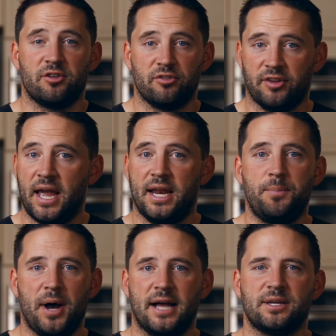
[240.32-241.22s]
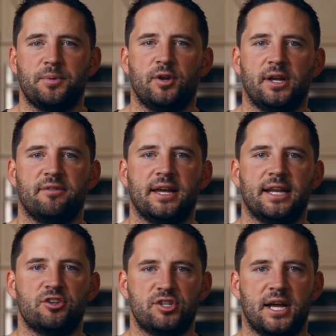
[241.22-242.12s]
there's any possibility of
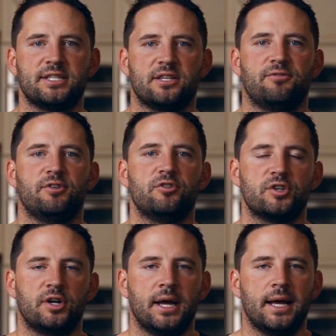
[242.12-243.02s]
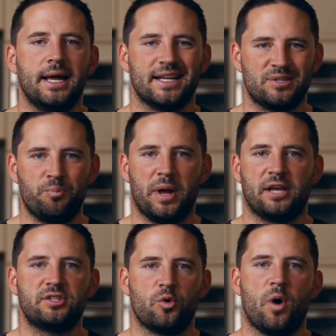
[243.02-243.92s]
getting shades in the future, it's
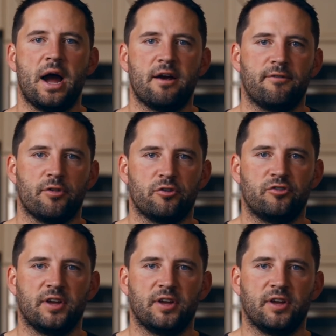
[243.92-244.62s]
best to wire for those